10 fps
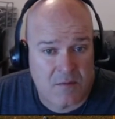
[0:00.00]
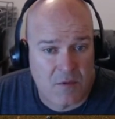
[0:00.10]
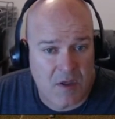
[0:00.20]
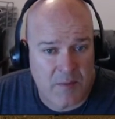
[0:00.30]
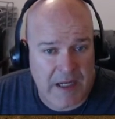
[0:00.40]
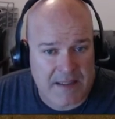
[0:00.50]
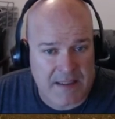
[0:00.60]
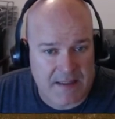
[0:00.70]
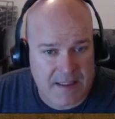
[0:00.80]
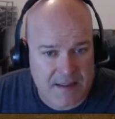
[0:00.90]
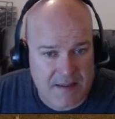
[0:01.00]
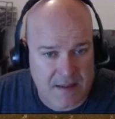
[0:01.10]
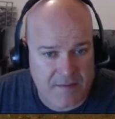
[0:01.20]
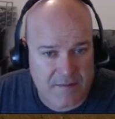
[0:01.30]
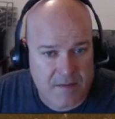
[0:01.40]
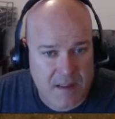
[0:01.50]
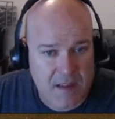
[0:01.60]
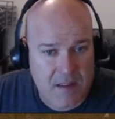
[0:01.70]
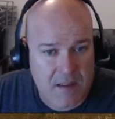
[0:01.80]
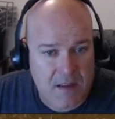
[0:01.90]
We'll come back to get that stuff.
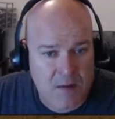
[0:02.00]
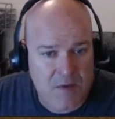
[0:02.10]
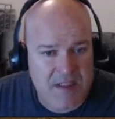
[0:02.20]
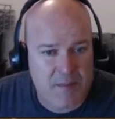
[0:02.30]
Once